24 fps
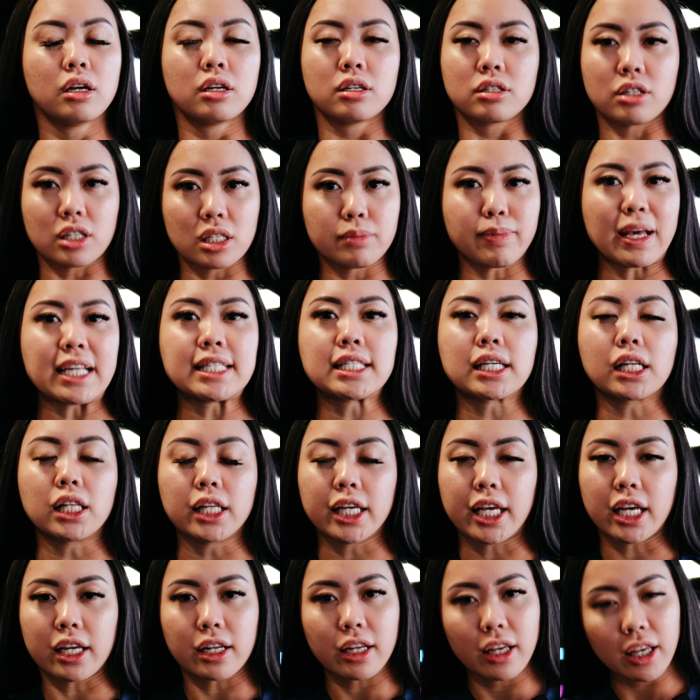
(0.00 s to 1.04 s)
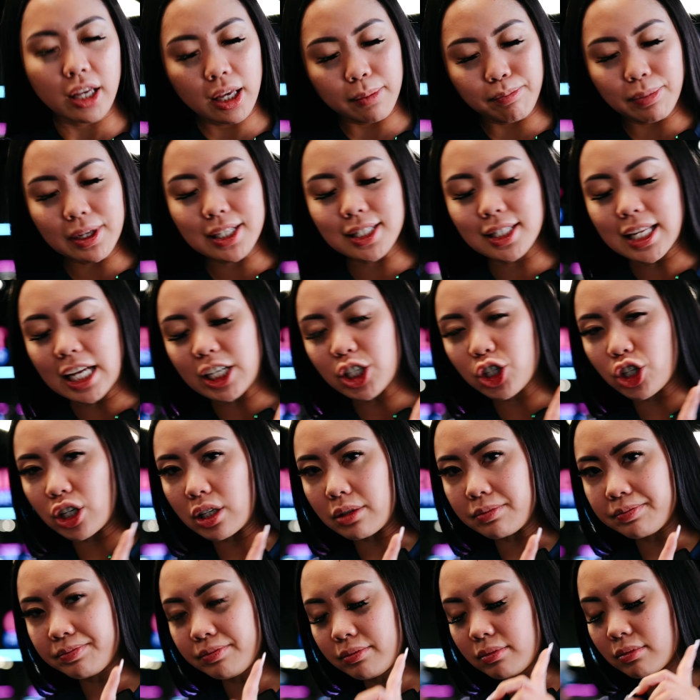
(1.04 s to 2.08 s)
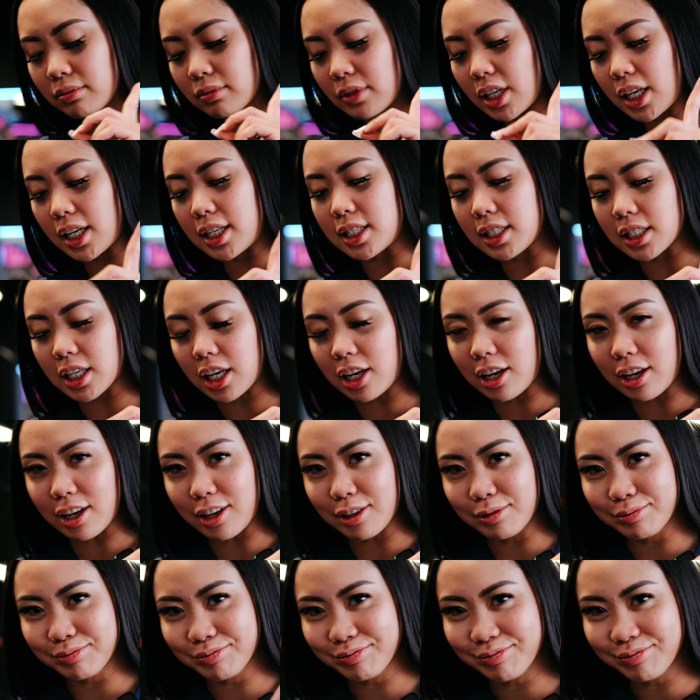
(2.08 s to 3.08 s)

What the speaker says: So it's basically it. Hip extension is key.